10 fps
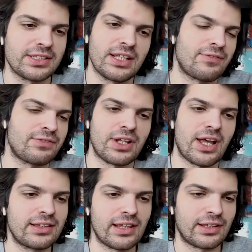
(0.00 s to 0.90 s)
And then after
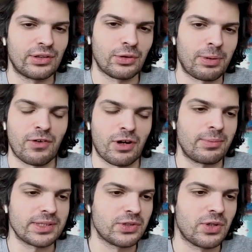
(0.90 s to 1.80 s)
that, like your
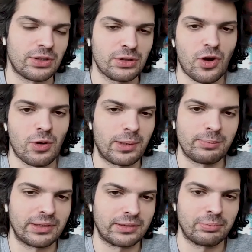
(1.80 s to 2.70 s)
performance is going to drop
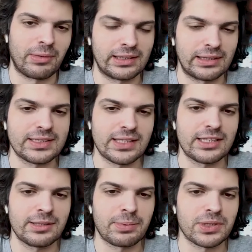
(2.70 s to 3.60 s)
by at least
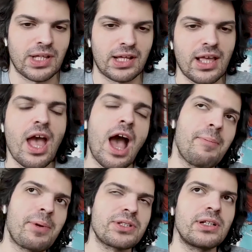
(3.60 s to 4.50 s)
80%. I
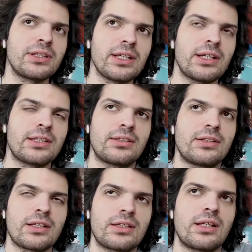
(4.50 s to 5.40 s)
personally think
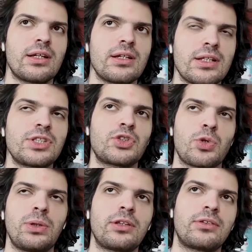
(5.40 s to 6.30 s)
that it's
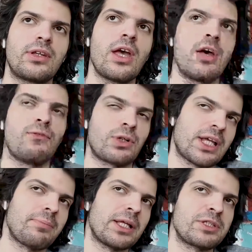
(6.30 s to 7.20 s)
true that, for
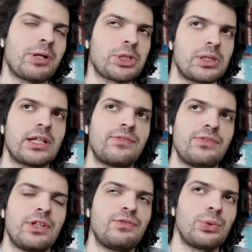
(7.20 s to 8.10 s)
example, especially
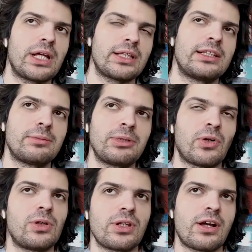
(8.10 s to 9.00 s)
if you get a little bit
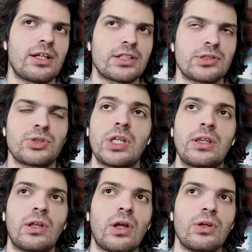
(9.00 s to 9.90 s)
older, I associate
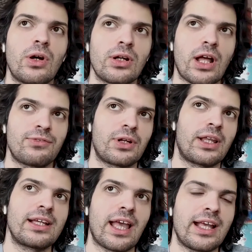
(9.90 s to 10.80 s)
Johan after
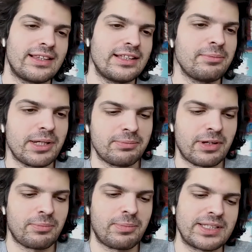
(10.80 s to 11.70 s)
like 18,
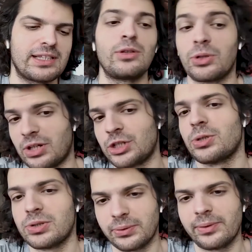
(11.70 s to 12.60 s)
where basically your
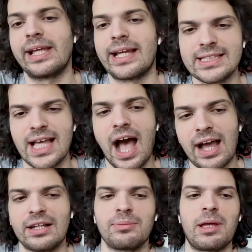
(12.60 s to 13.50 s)
threshold really is high
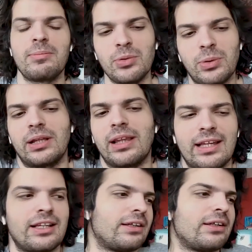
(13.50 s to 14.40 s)
and maybe you can
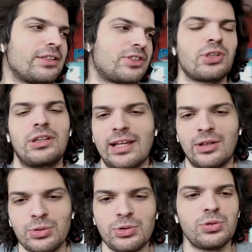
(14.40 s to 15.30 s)
like, it's not like
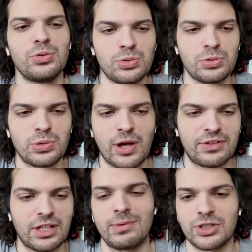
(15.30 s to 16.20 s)
you have
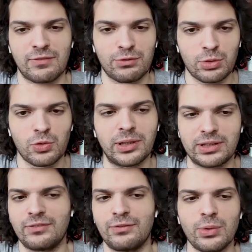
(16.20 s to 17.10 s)
that much stuff to do,
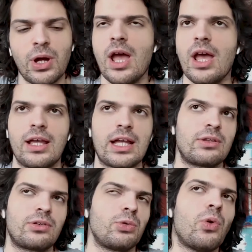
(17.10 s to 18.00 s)
but if you
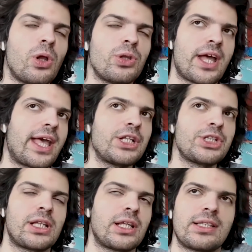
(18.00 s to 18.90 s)
get too older
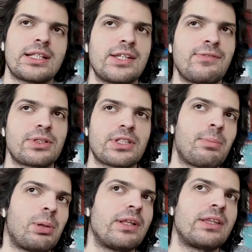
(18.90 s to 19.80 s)
age, let's say for
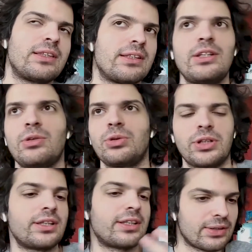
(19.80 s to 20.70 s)
example 23 to
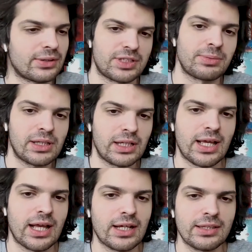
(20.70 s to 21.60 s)
30 or something like
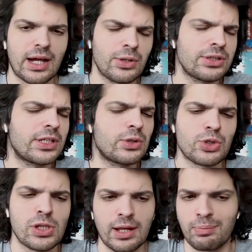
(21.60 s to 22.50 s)
that, I don't think you
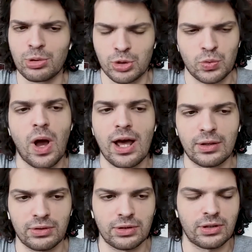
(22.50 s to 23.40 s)
should like push too hard
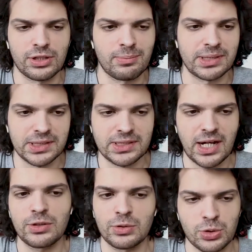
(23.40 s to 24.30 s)
on the business
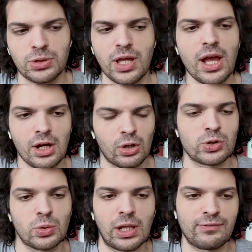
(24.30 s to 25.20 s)
side. You should
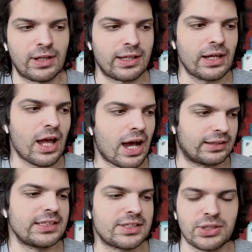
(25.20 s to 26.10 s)
also have like at
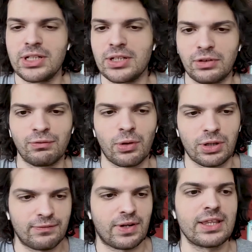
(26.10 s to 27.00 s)
least 3 to 4
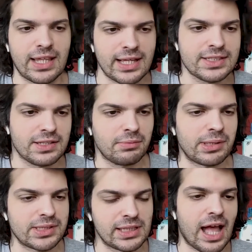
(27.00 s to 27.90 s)
different things
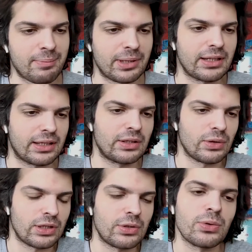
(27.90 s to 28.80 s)
basically happening
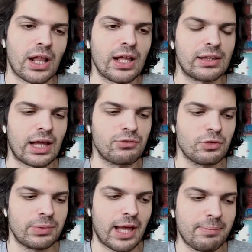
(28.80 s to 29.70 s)
in your life to
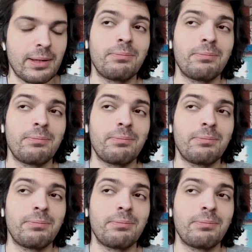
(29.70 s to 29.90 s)
be happy.